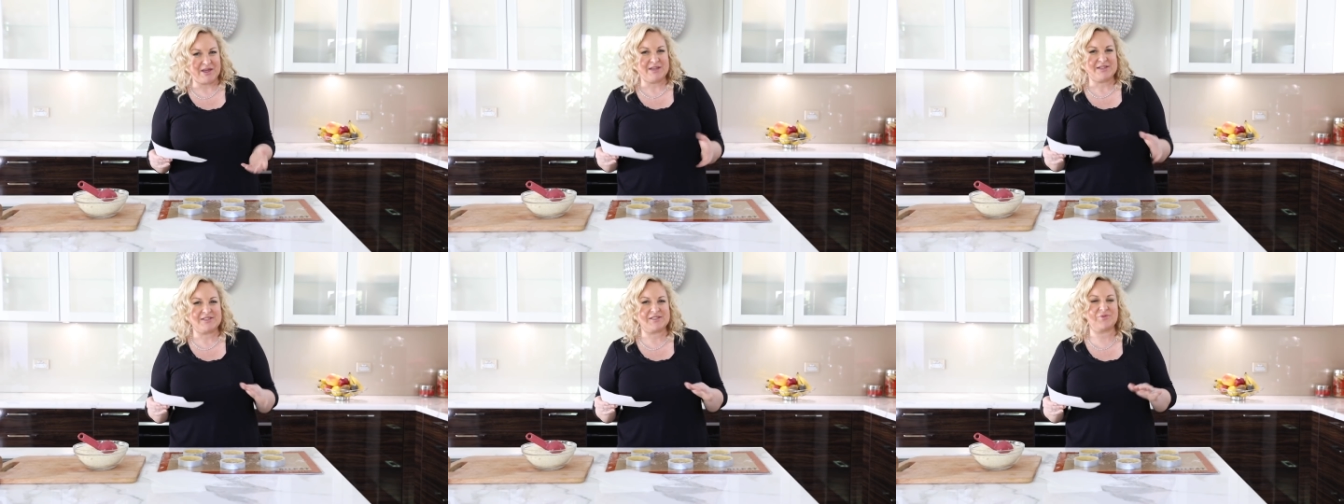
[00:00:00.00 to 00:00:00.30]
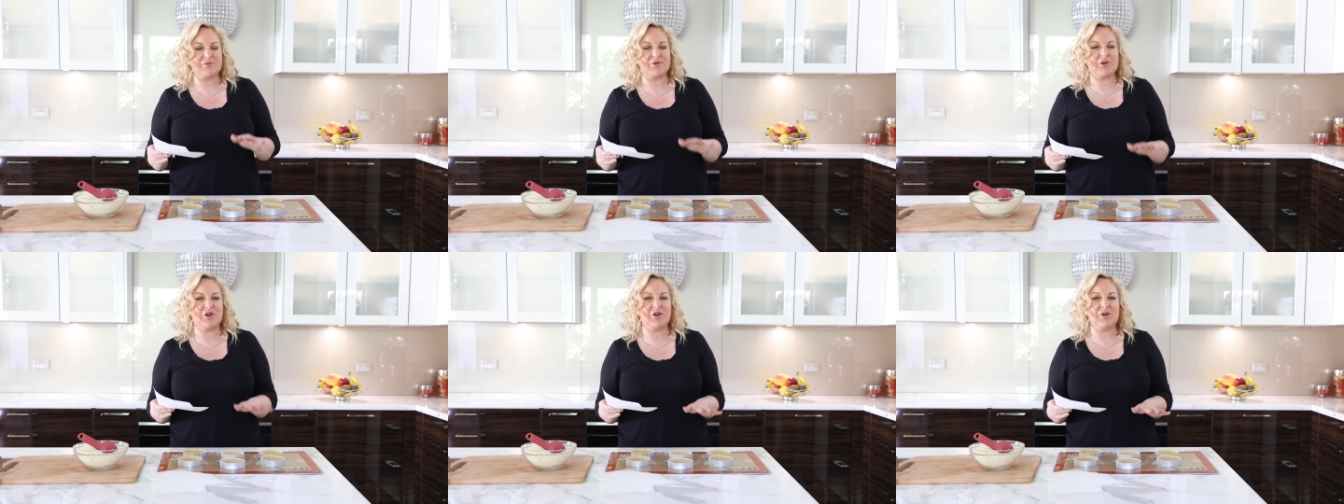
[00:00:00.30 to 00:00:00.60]
So
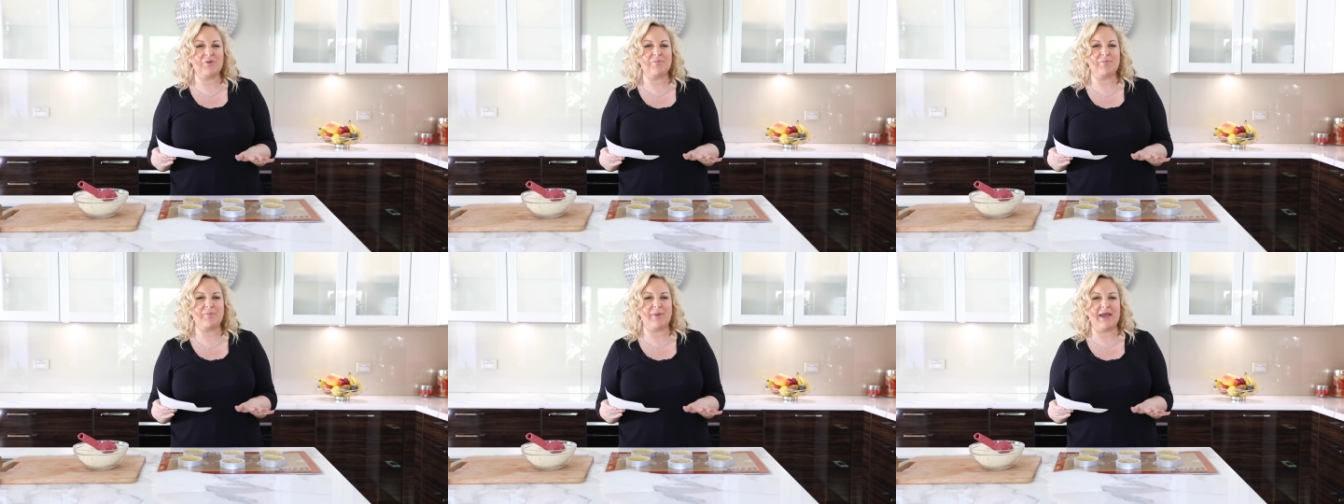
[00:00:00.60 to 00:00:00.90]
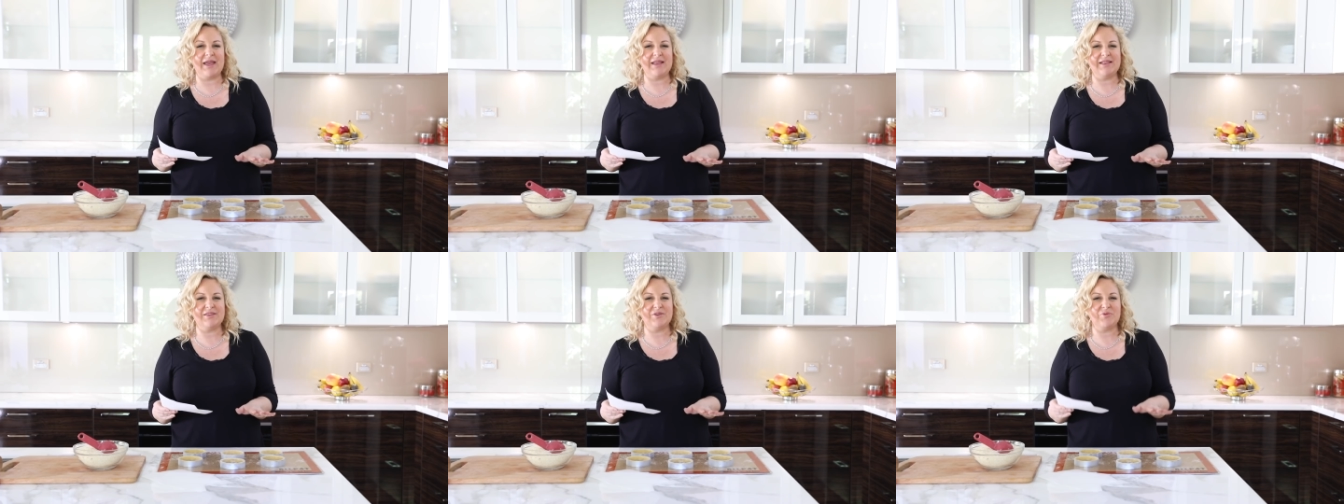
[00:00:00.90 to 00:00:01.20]
we're going to
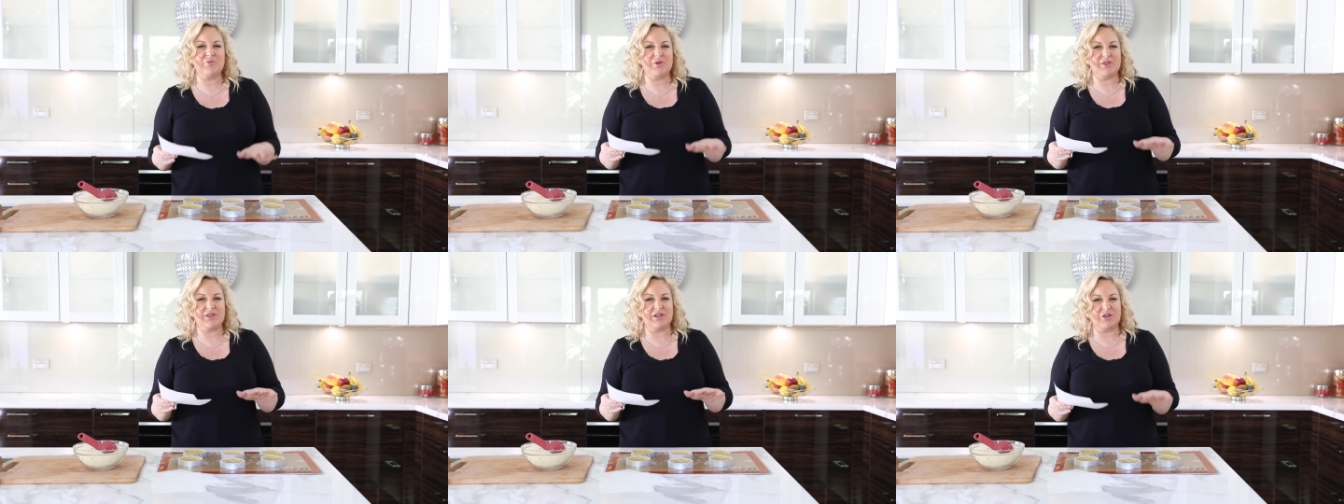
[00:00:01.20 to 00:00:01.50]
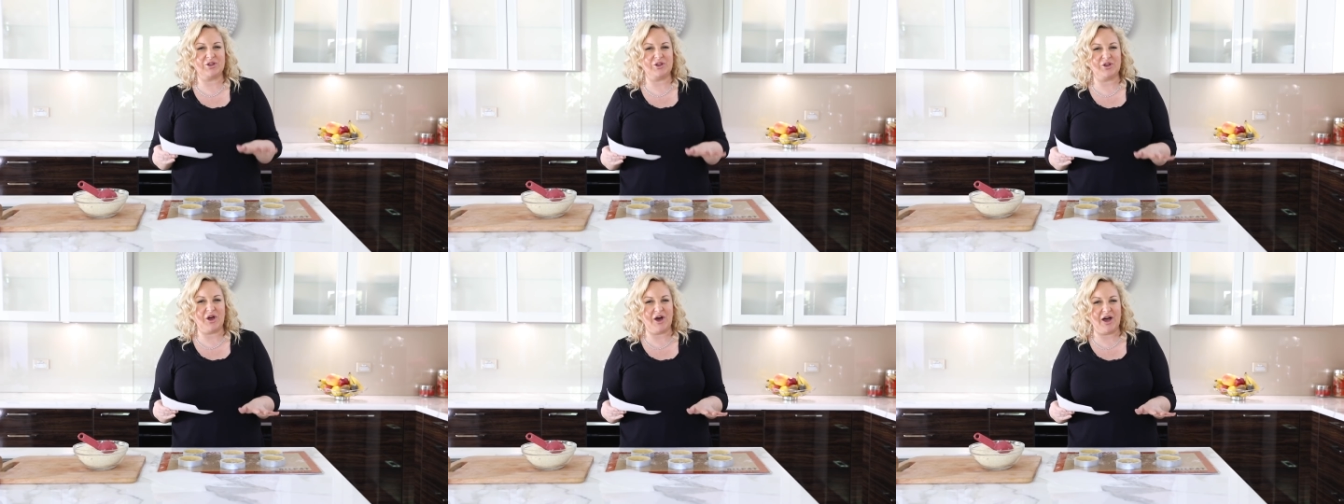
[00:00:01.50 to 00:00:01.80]
bake them with a
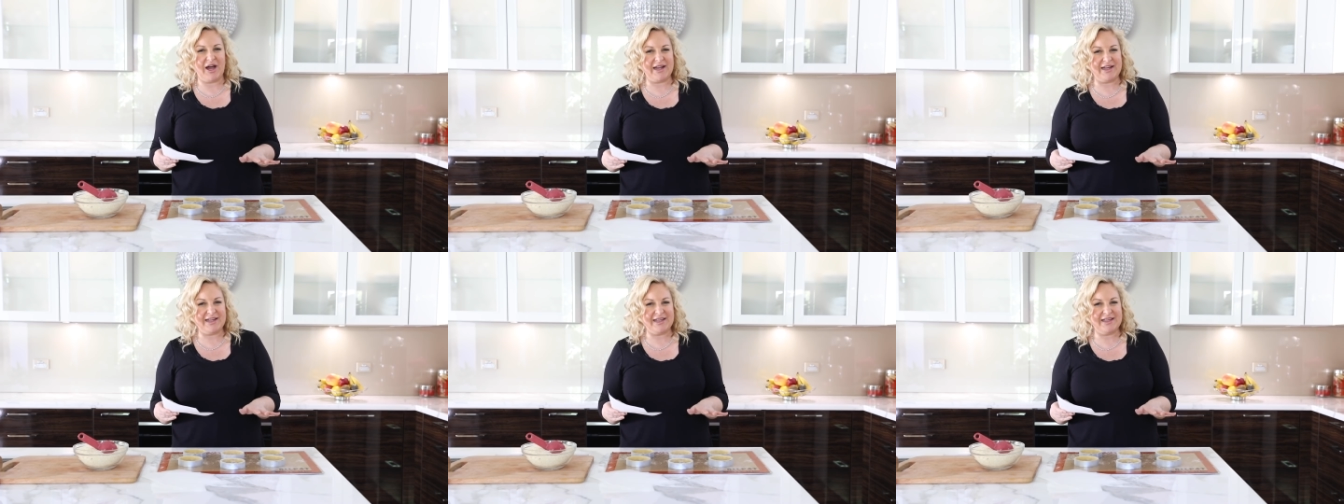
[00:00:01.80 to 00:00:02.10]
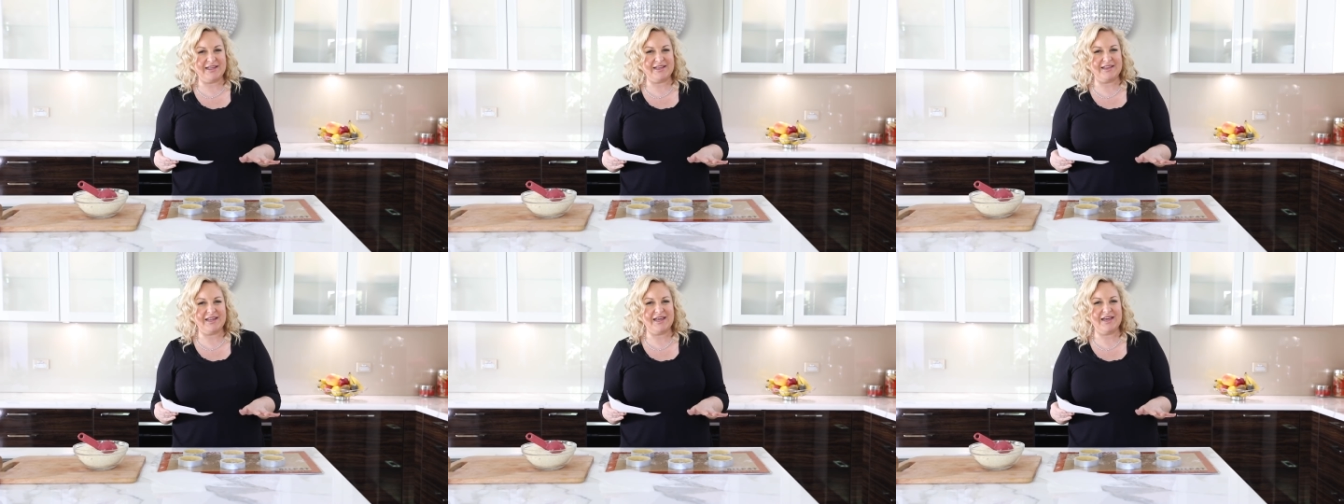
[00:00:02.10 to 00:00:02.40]
lining
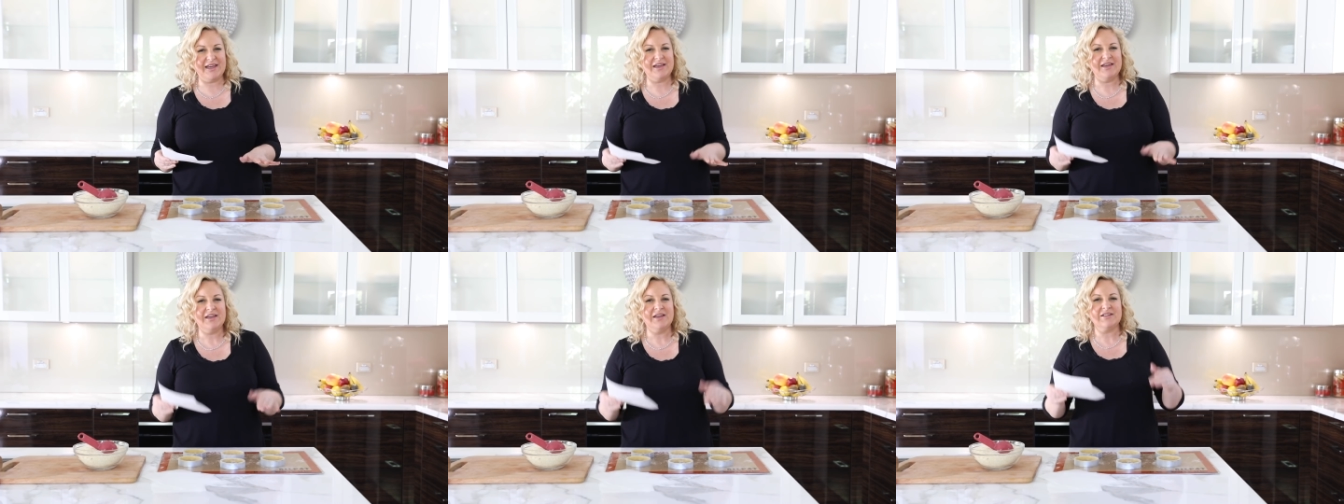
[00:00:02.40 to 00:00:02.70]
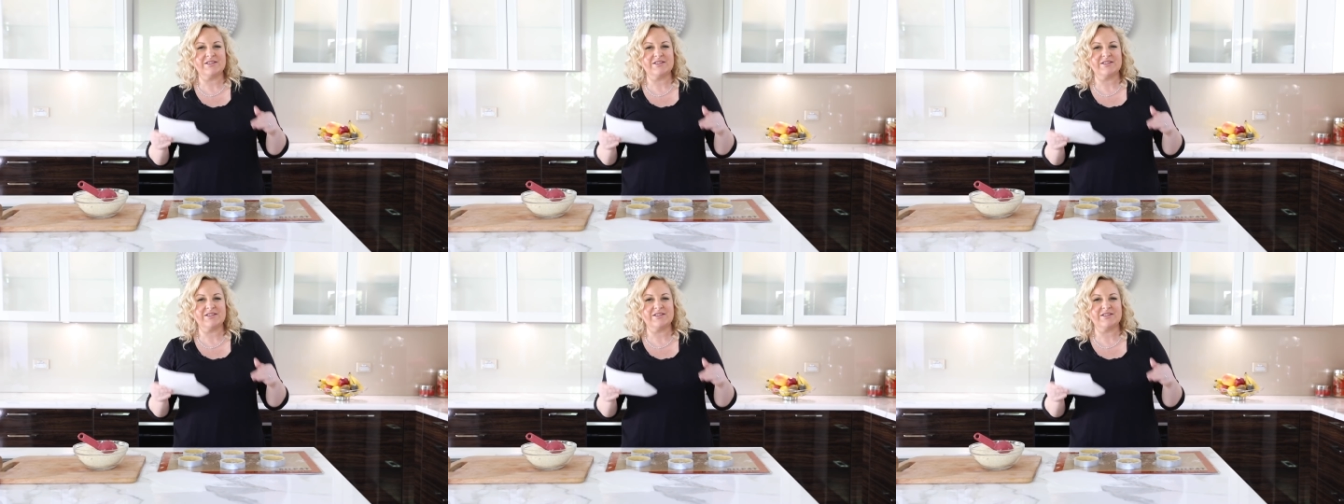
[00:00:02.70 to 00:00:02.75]
in there